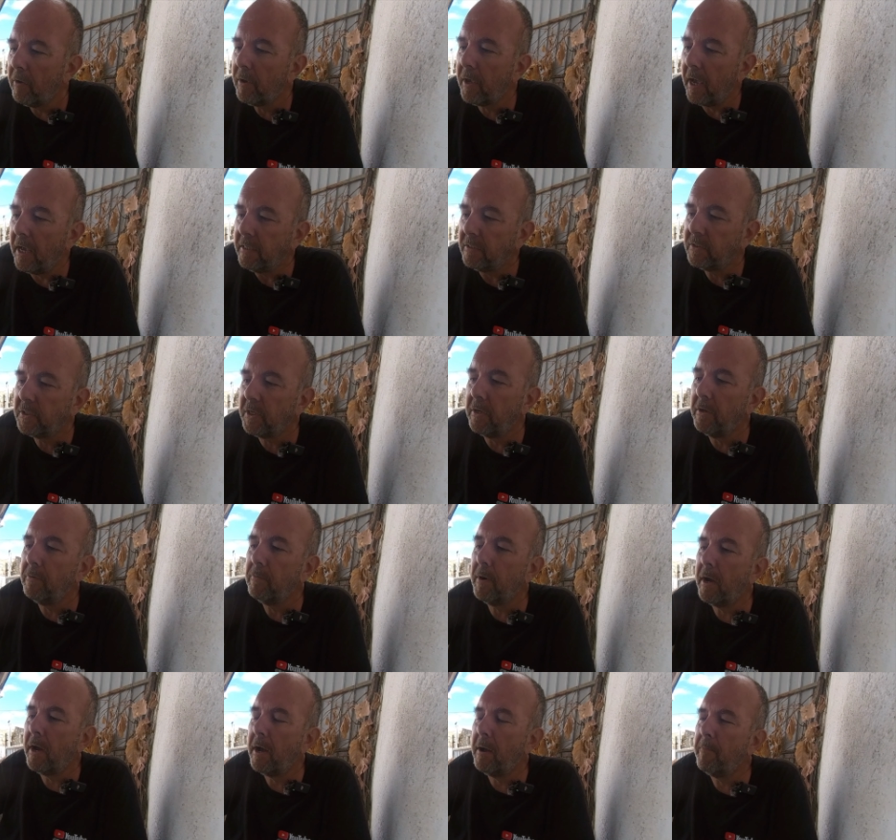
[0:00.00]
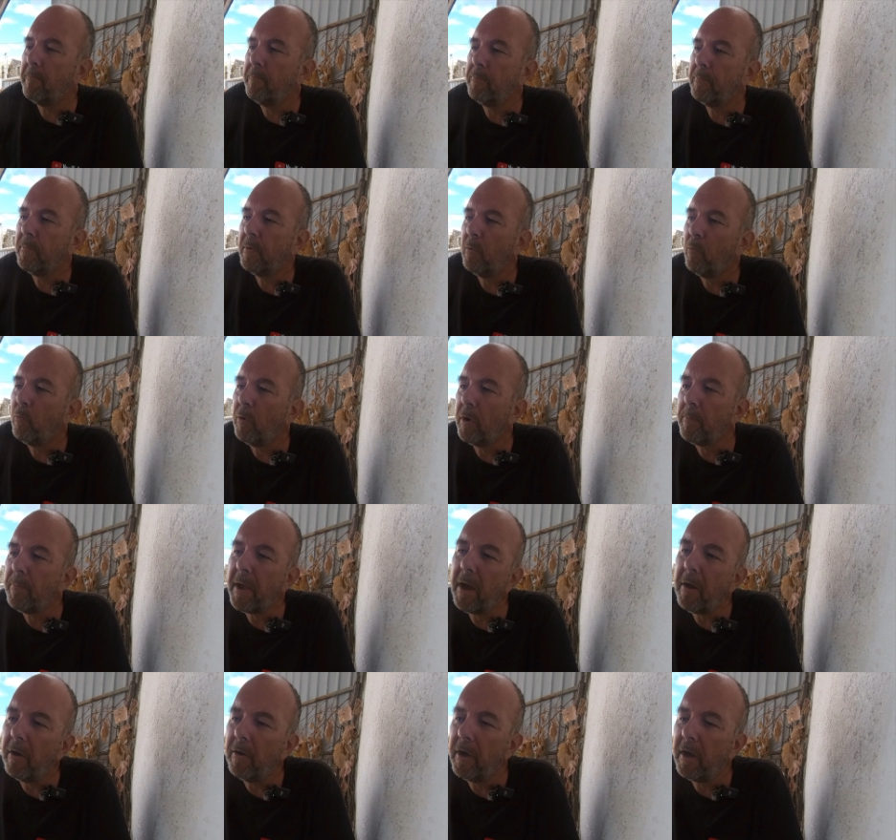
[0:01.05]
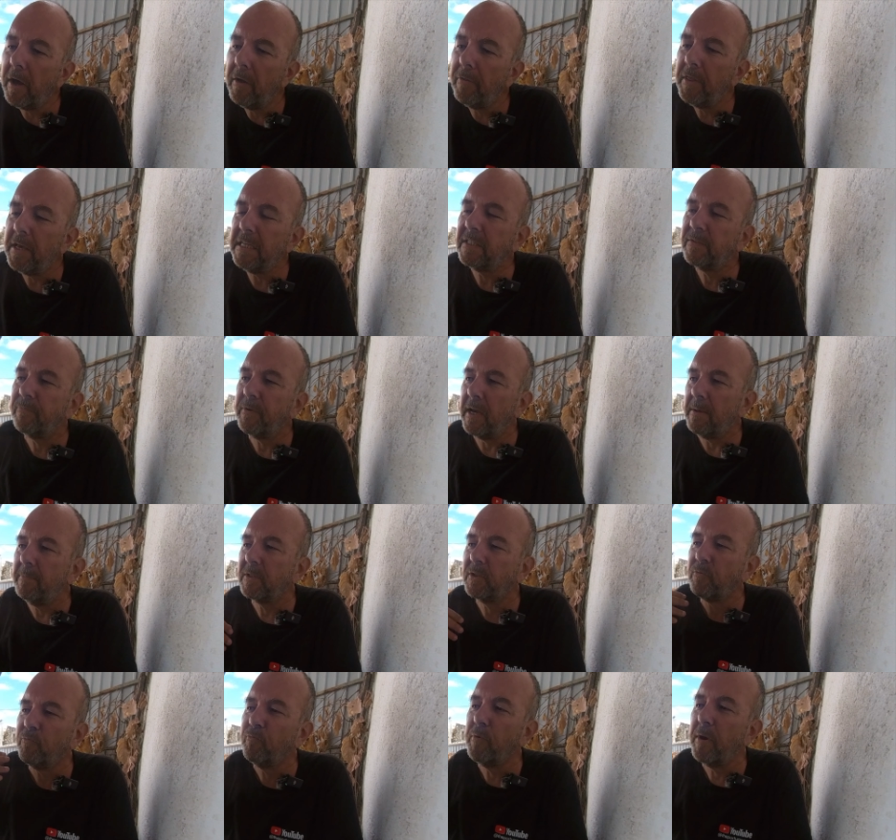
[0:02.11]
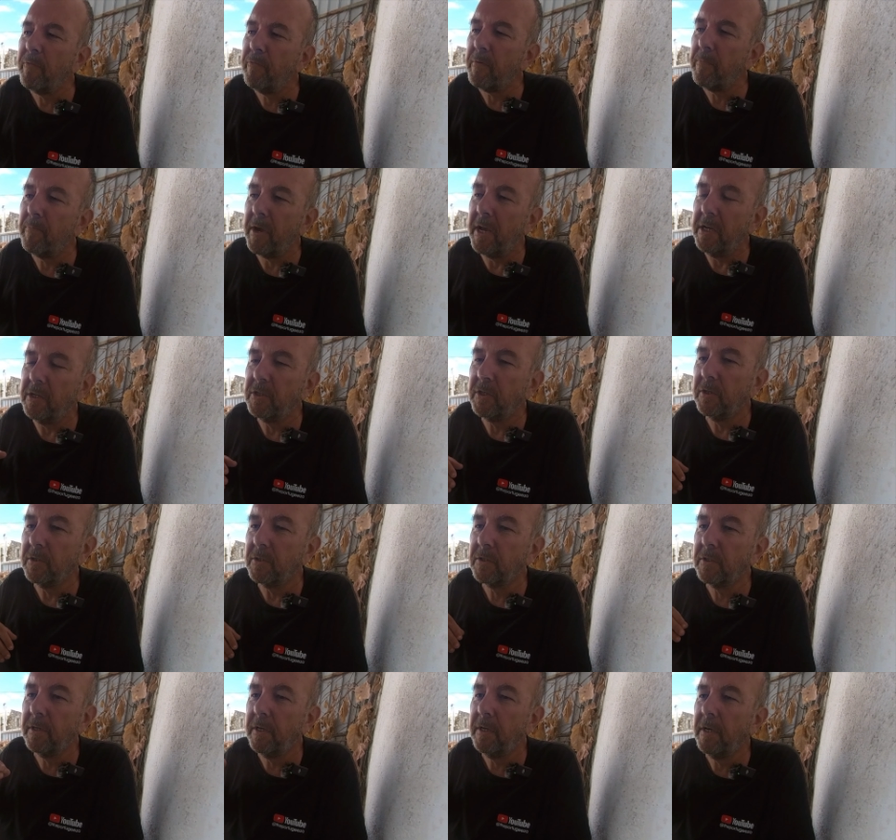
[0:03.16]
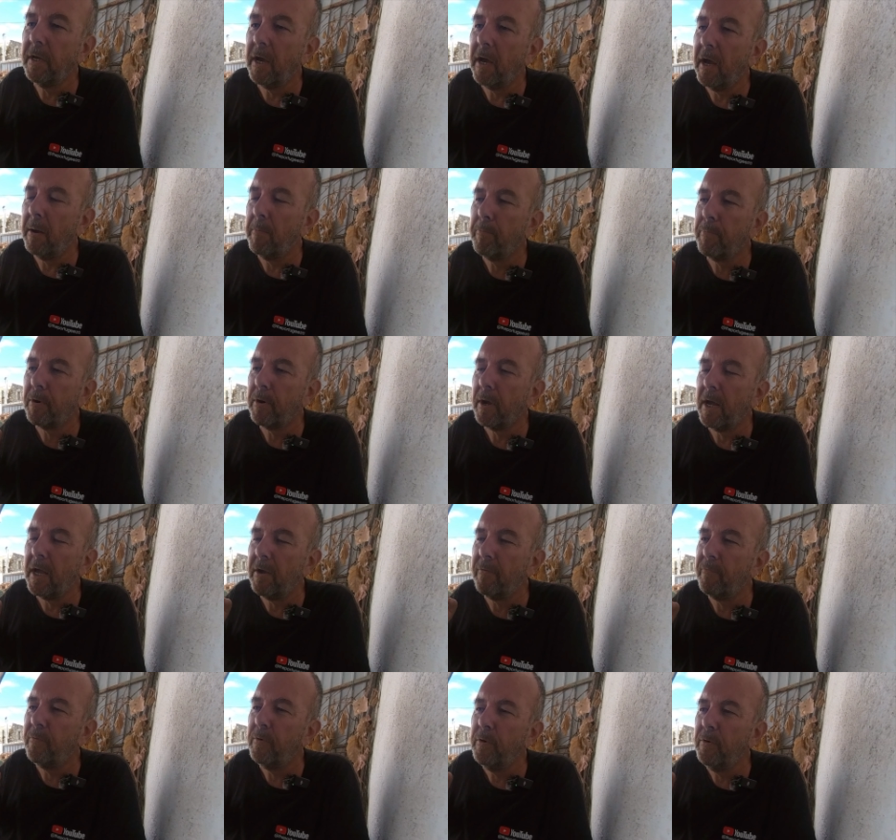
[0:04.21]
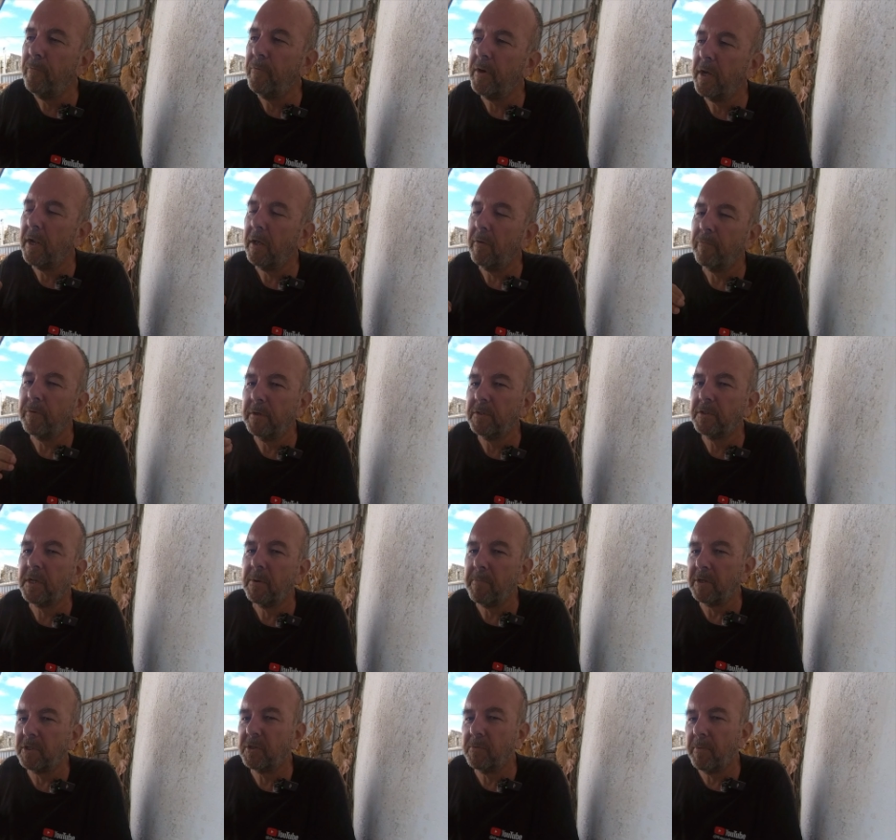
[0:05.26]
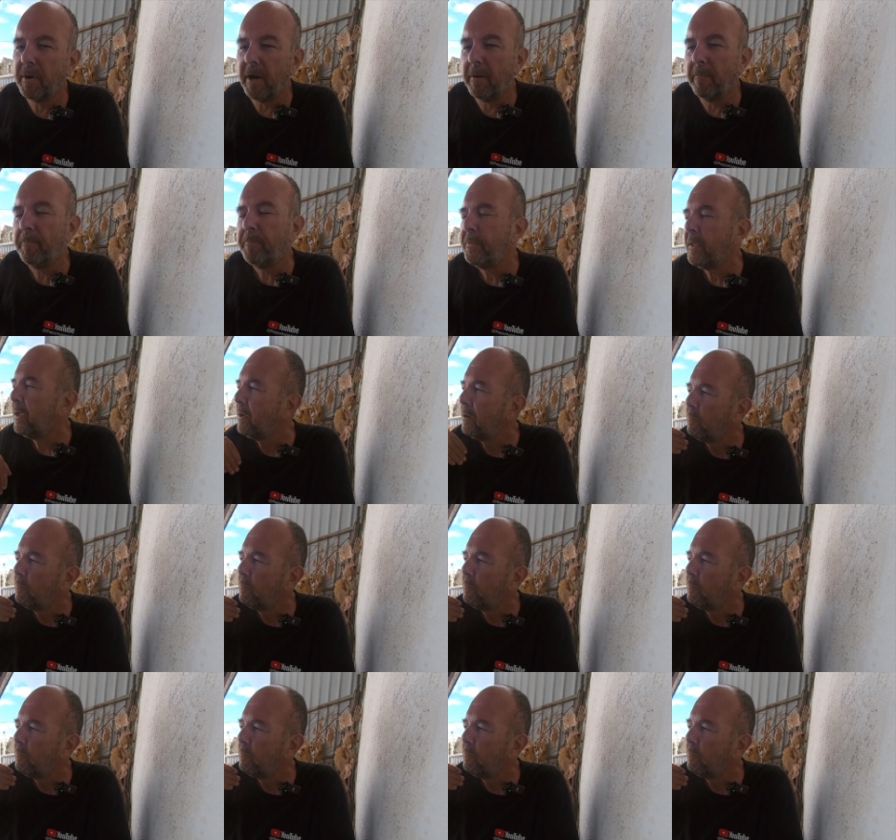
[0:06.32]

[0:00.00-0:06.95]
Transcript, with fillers: Okay, so um, what about uh, these famous river beaches, the uh, Praia Fluvial I've heard so much about?